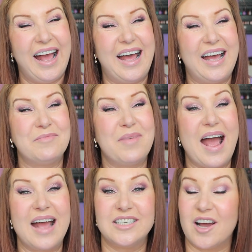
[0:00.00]

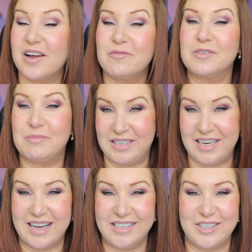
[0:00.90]
And I will speak
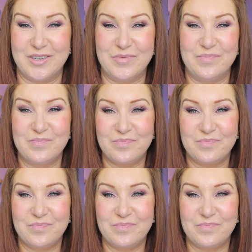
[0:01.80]
to you again soon.